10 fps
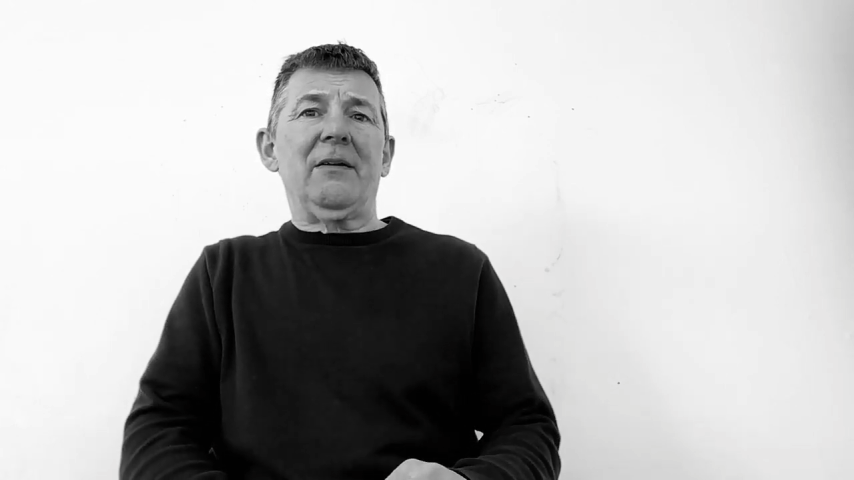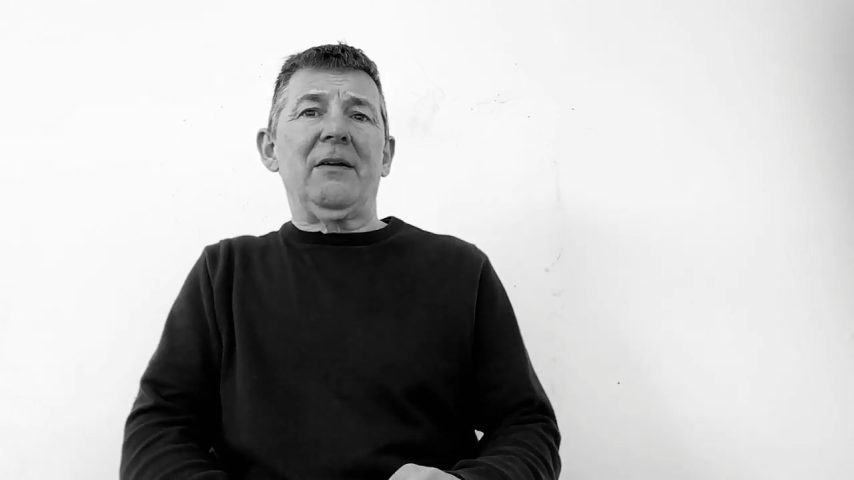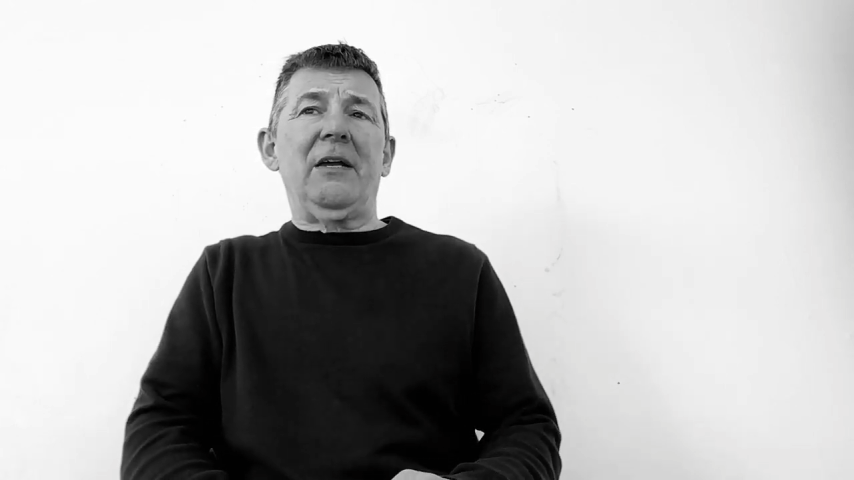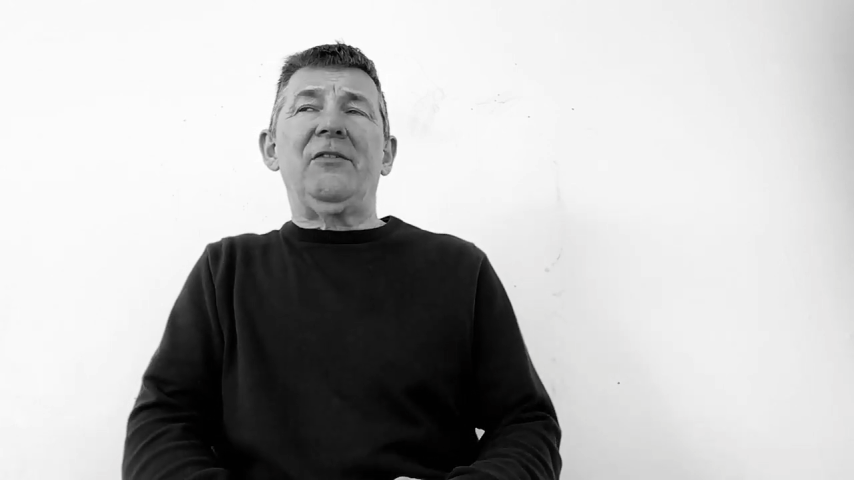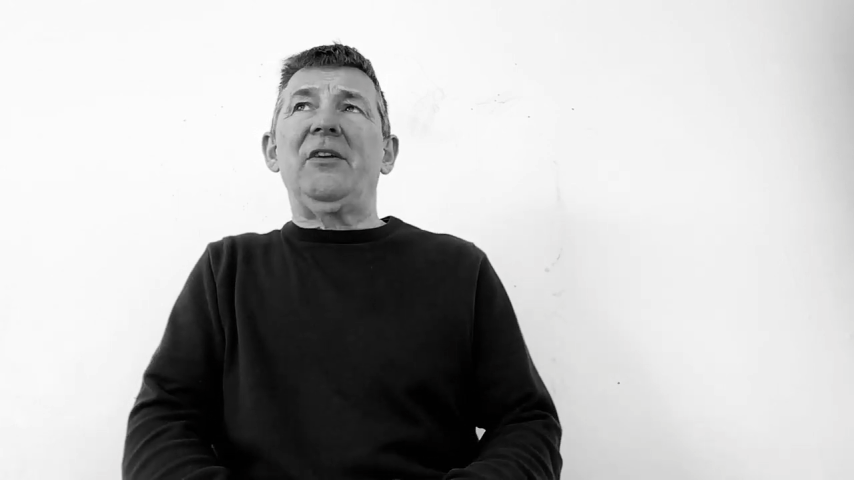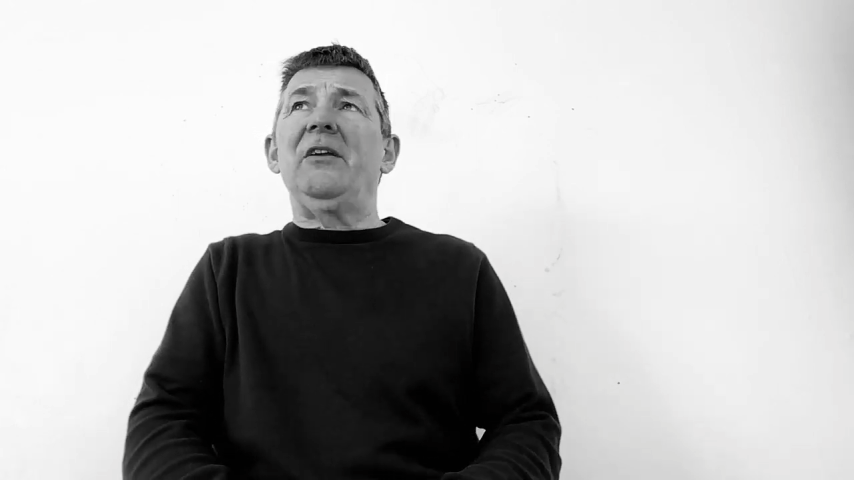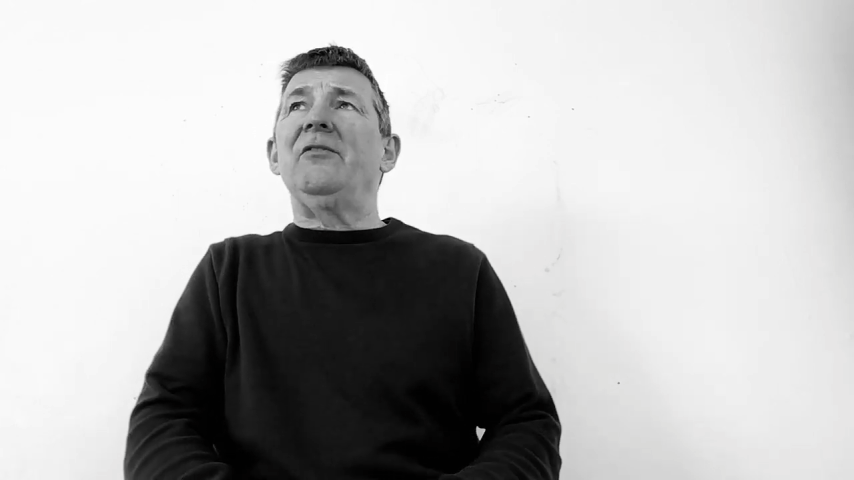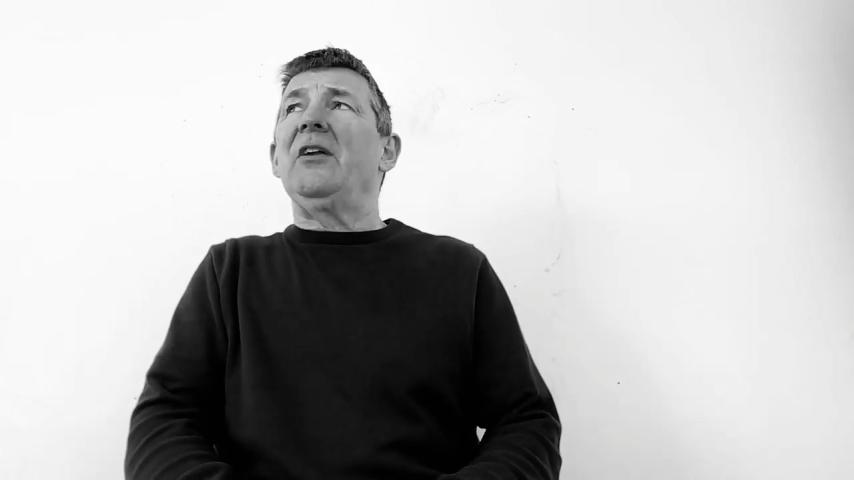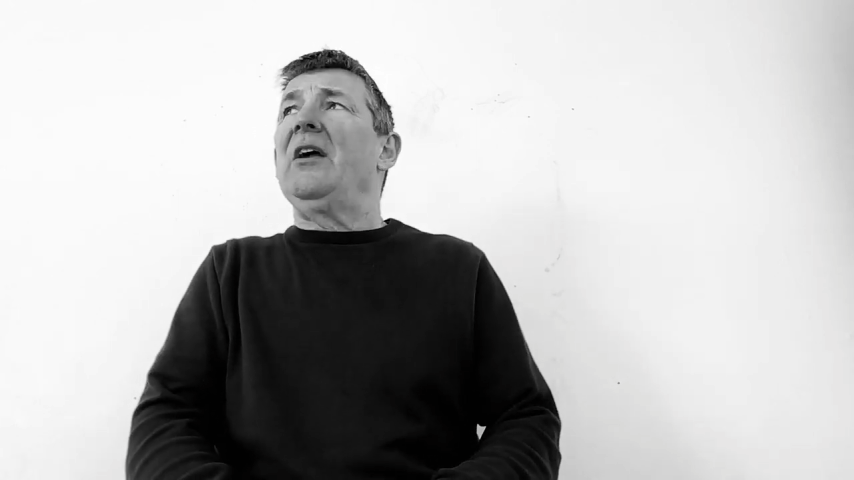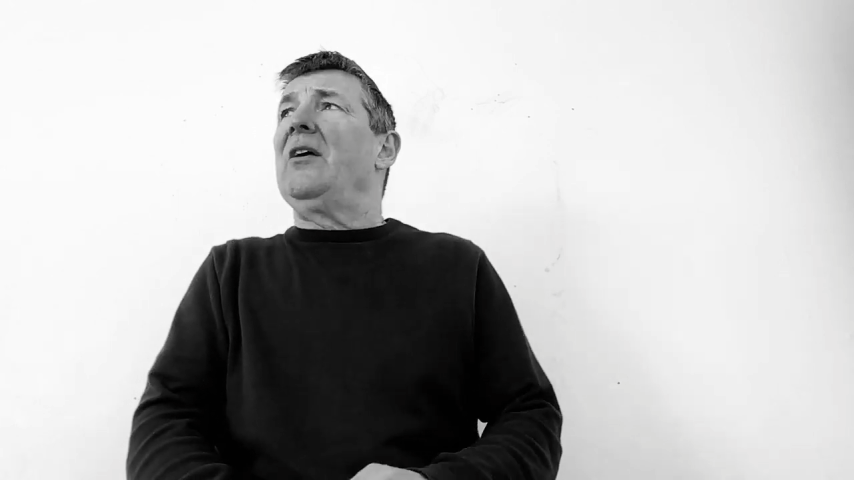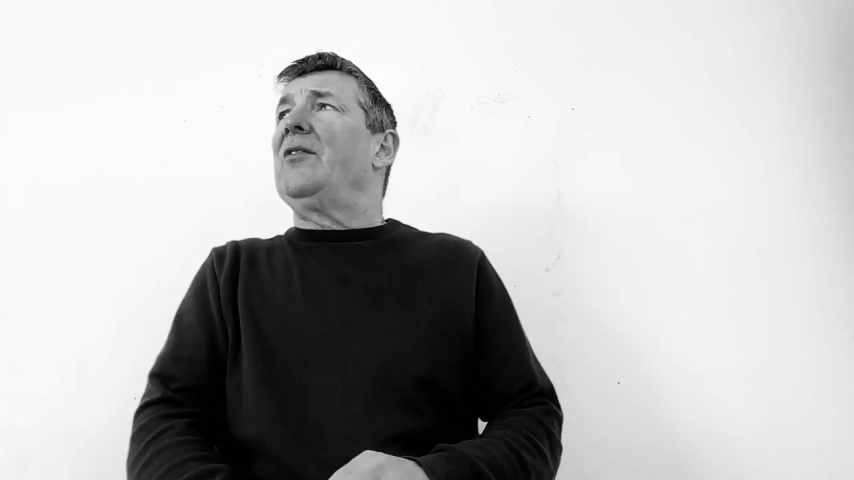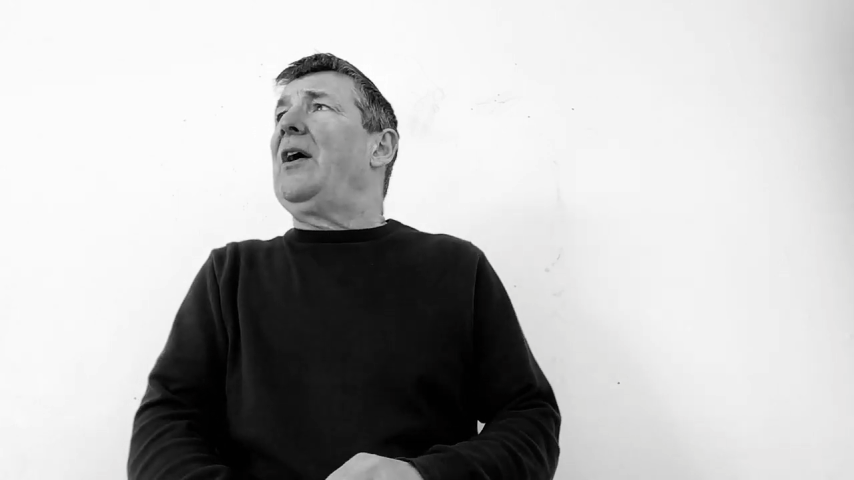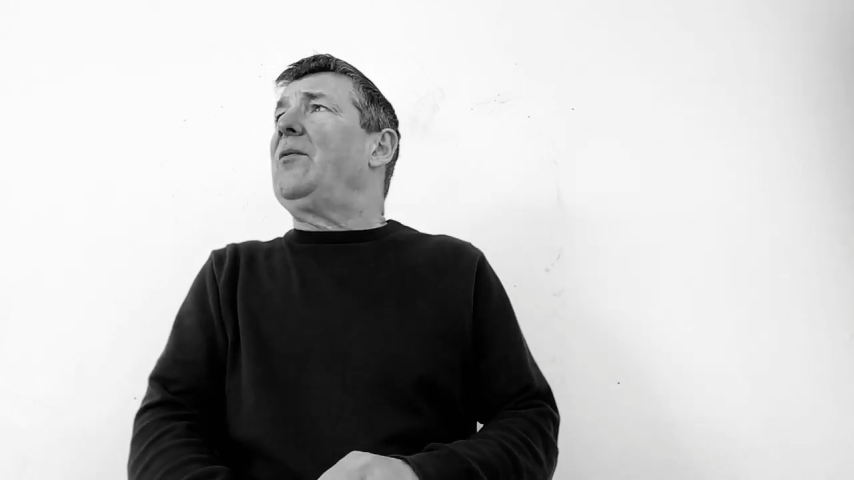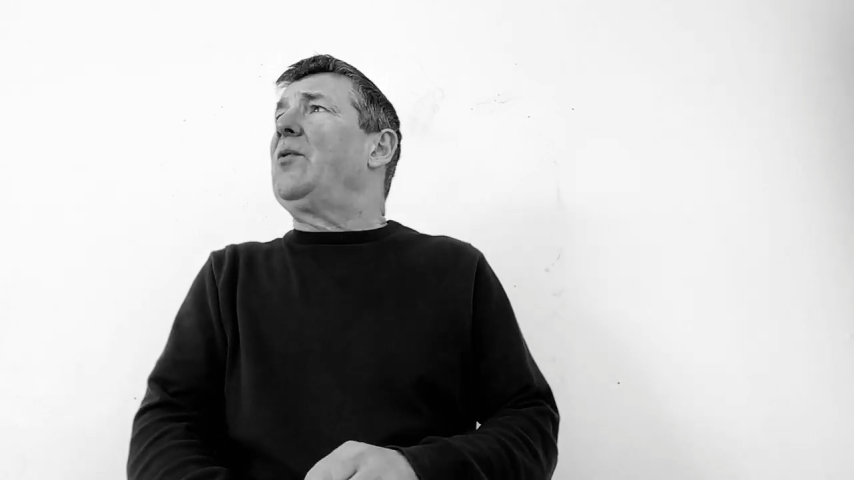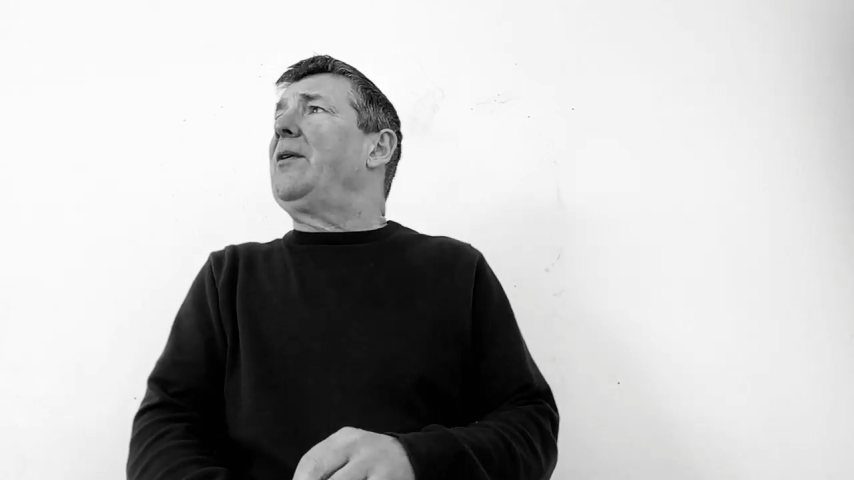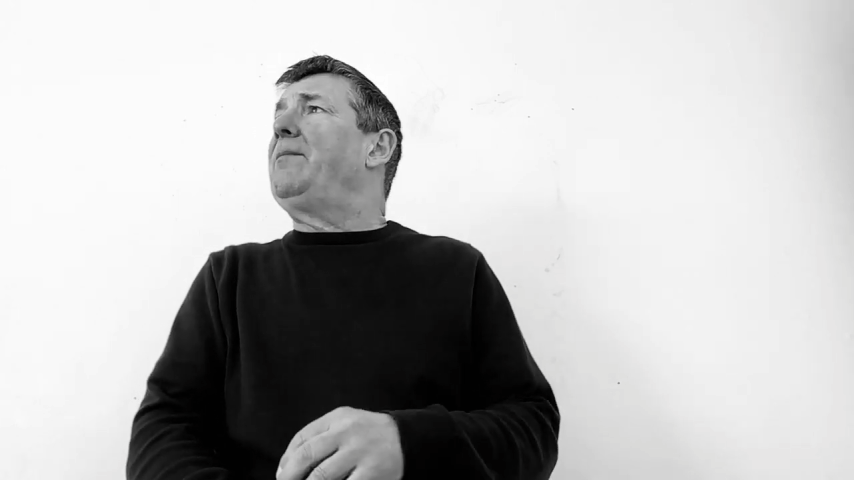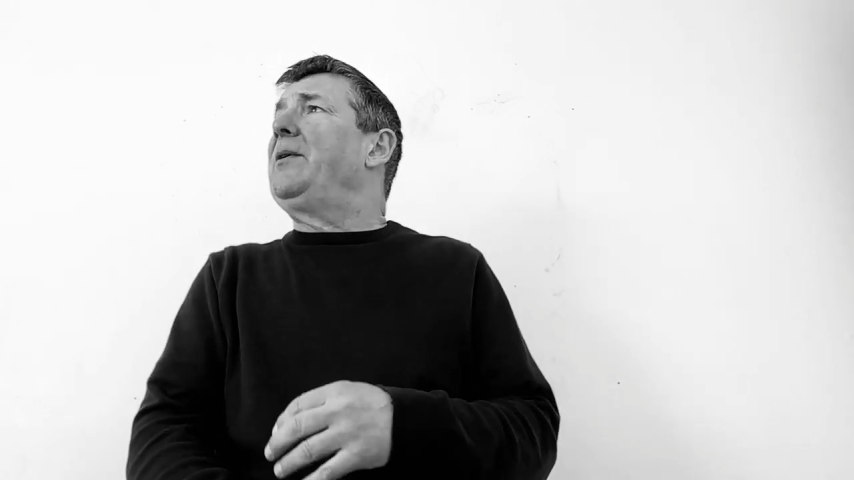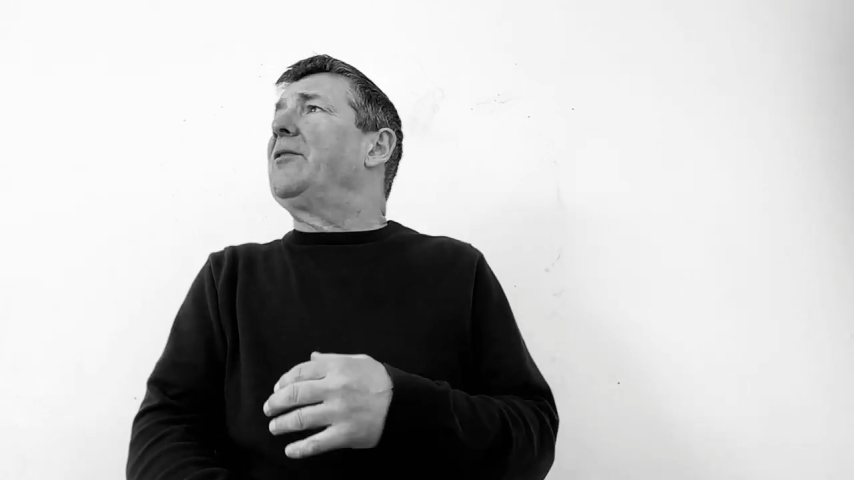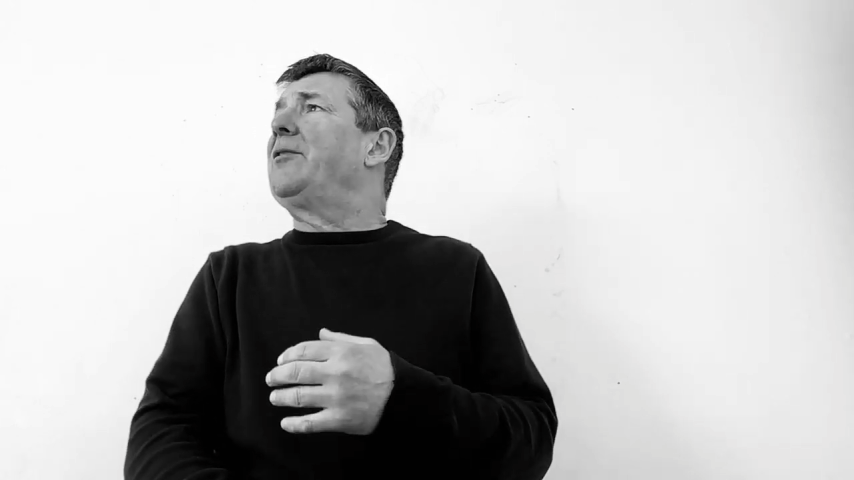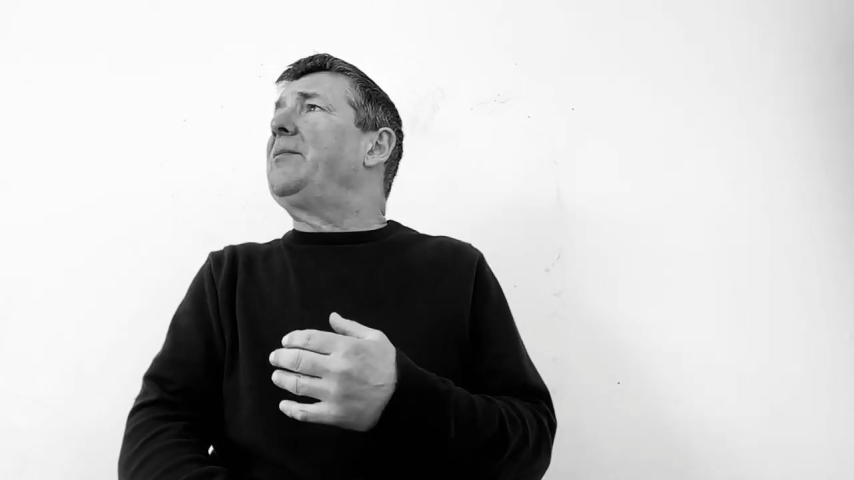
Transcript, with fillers: as is that what appears